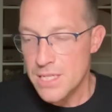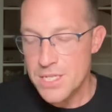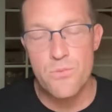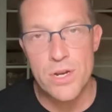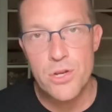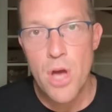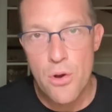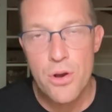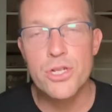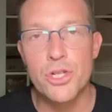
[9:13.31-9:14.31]
Listen, when you
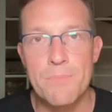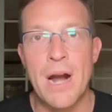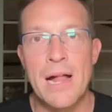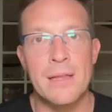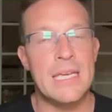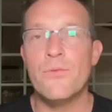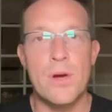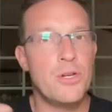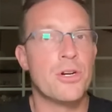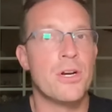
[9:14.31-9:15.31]
go to the Trump rally,
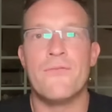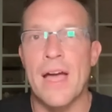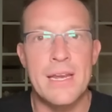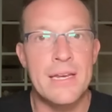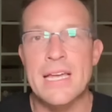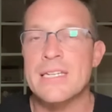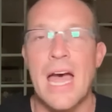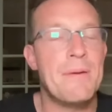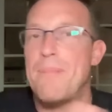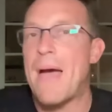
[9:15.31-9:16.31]
even when you're an invited guest,
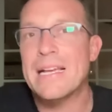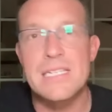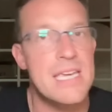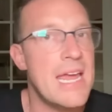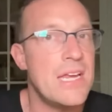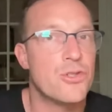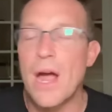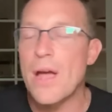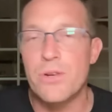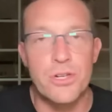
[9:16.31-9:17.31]
I've been backstage,
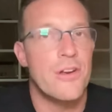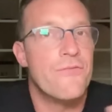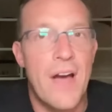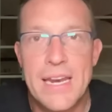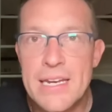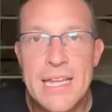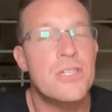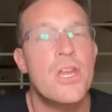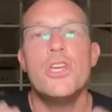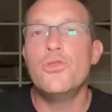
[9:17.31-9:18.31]
right? When you're an invited
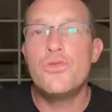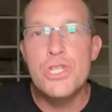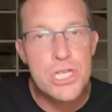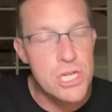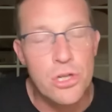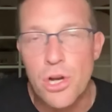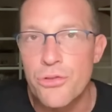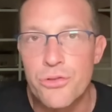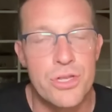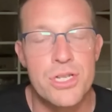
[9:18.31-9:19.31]
guest, you still
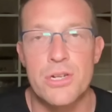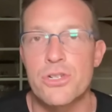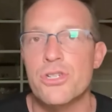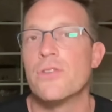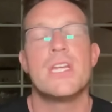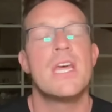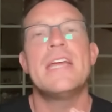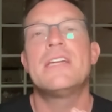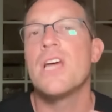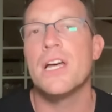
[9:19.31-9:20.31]
go through the Secret Service.
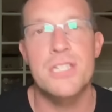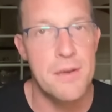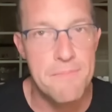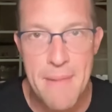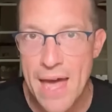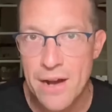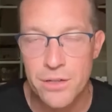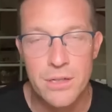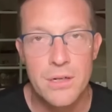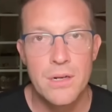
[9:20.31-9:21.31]
It doesn't
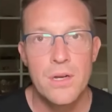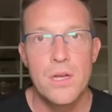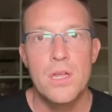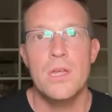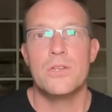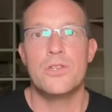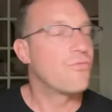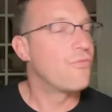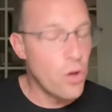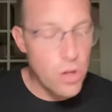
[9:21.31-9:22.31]
matter.
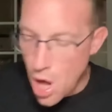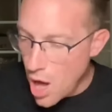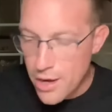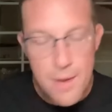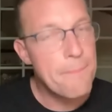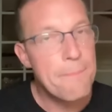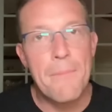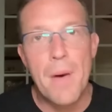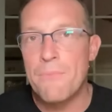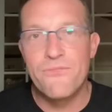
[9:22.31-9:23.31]
Full on
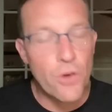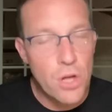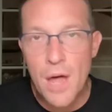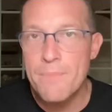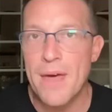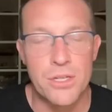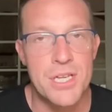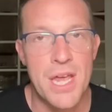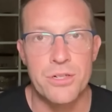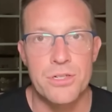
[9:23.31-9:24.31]
metal
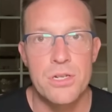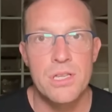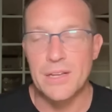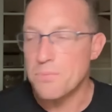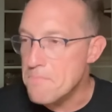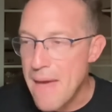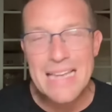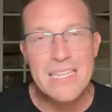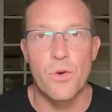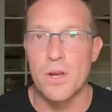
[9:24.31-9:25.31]
detectors, like
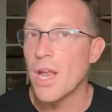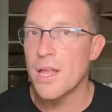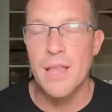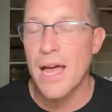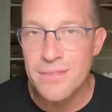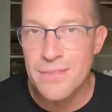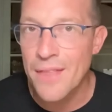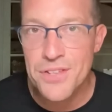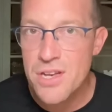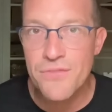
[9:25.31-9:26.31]
massive one, not
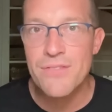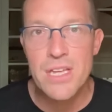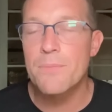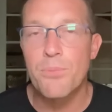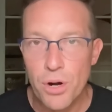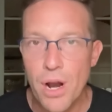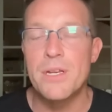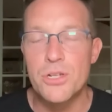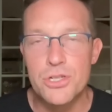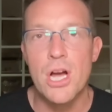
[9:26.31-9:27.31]
the stuff they have at the airport. I
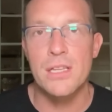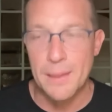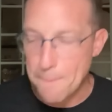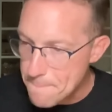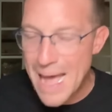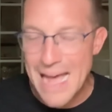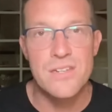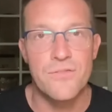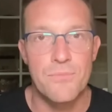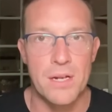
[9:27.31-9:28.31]
mean, you're talking like
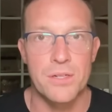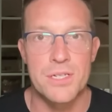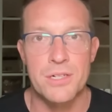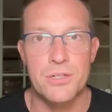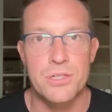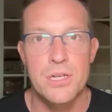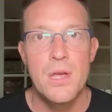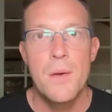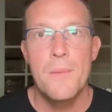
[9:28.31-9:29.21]
massive metal detectors.